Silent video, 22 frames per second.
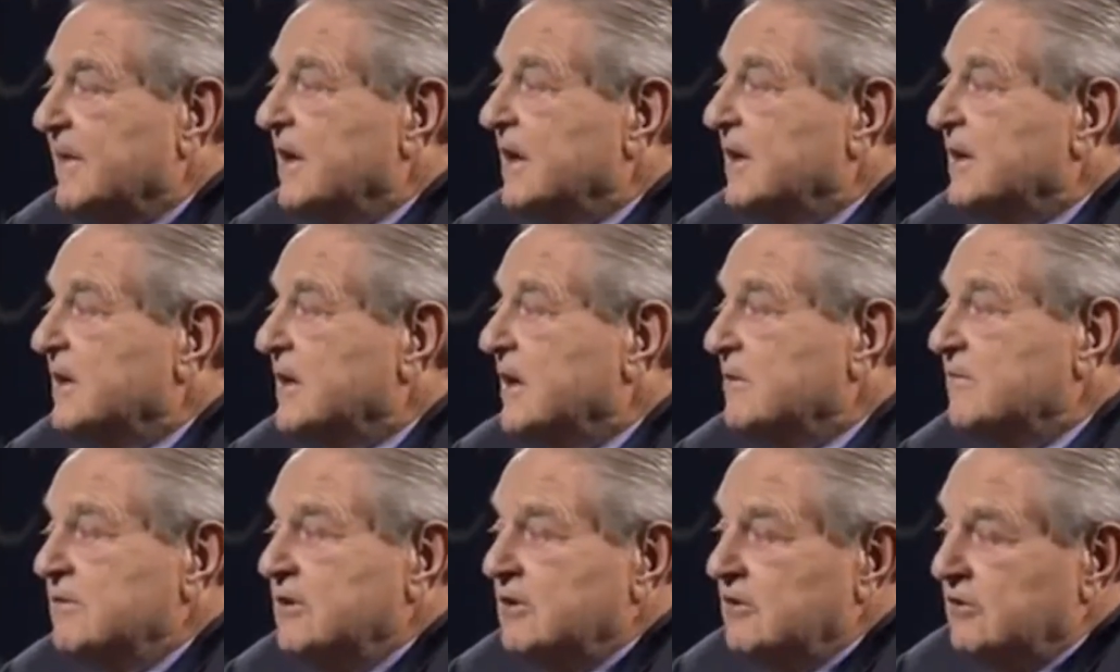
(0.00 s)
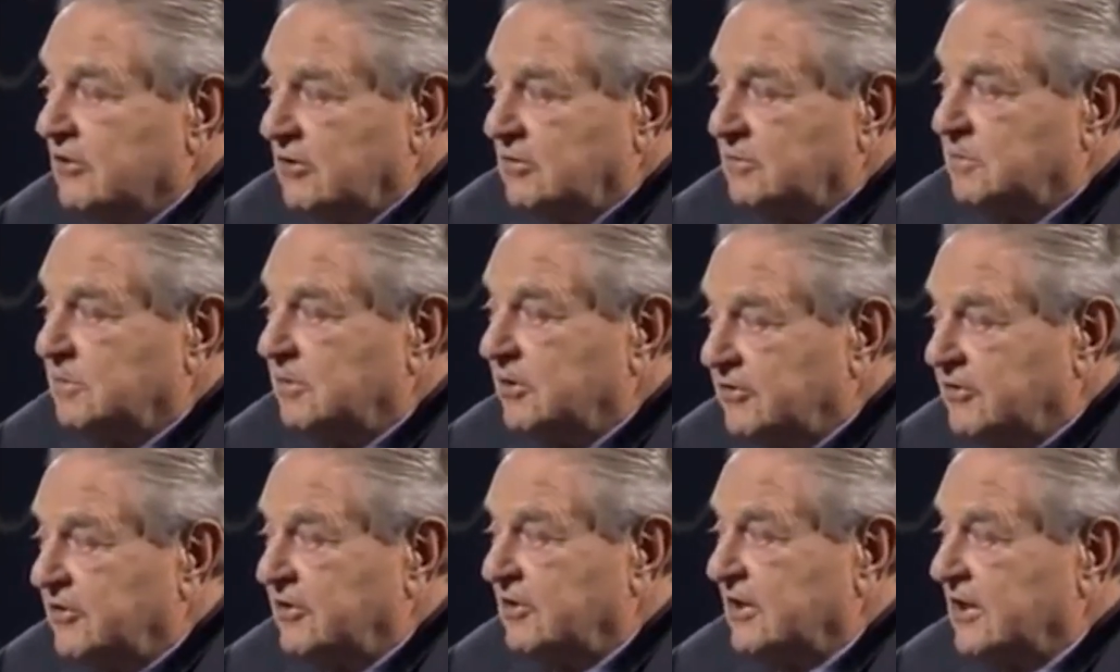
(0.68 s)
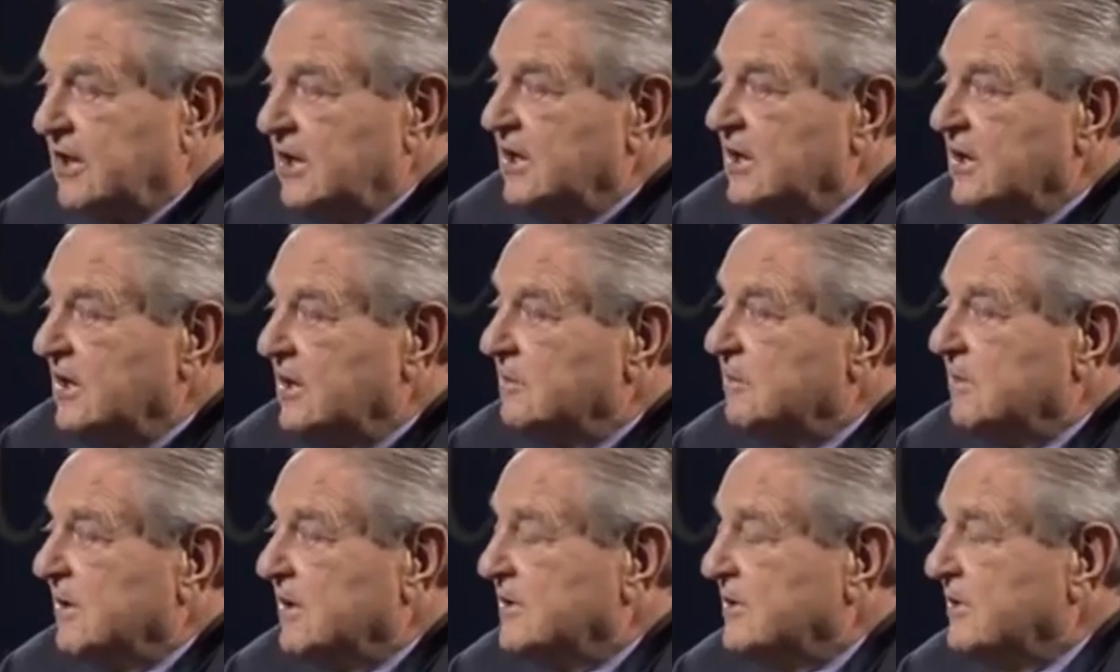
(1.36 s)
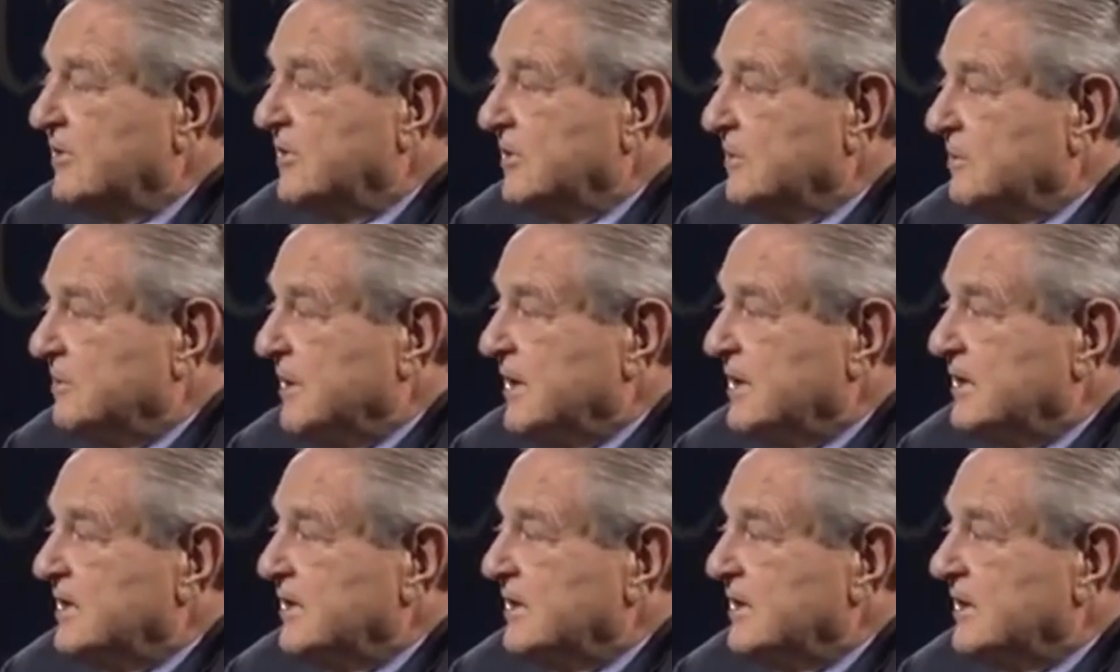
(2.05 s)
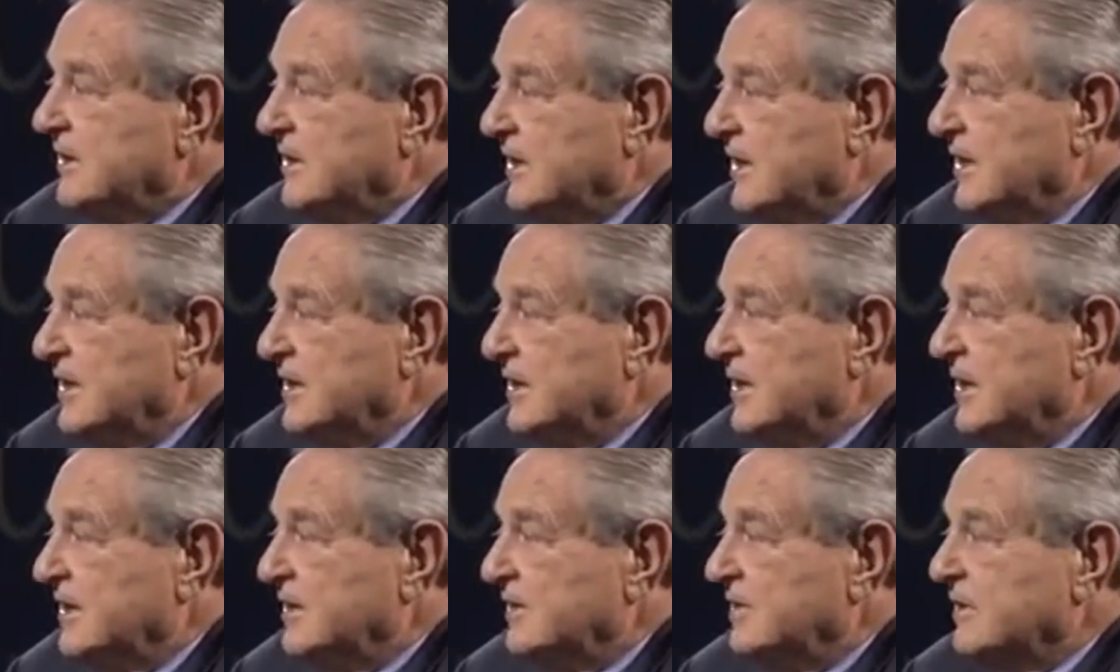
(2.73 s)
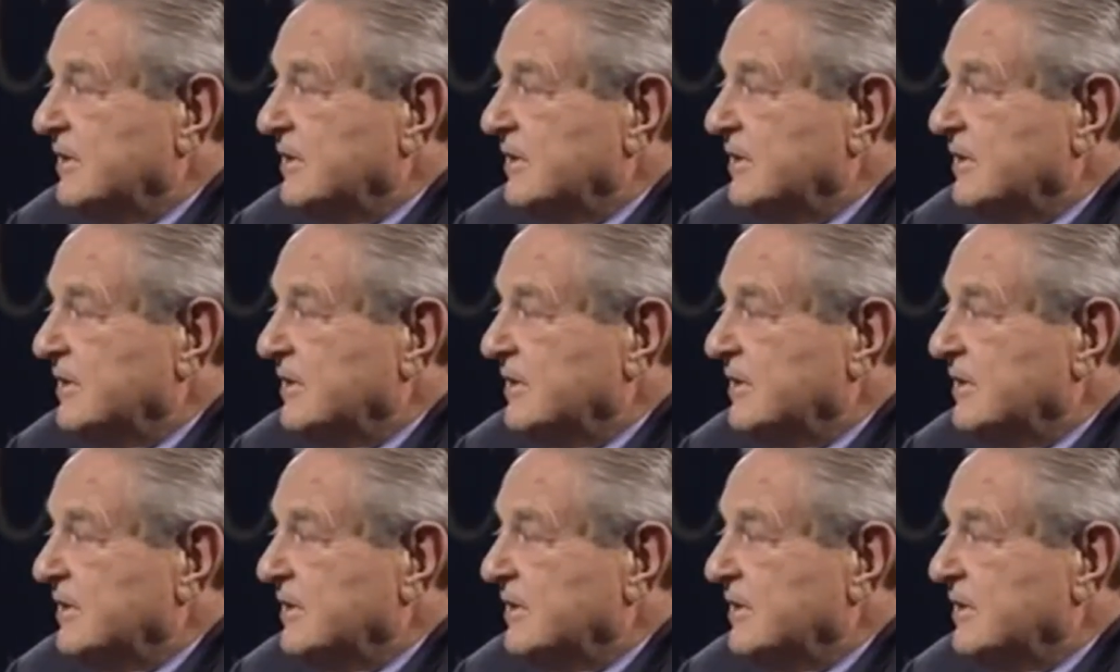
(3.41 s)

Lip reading: and I will not personally participate in INET.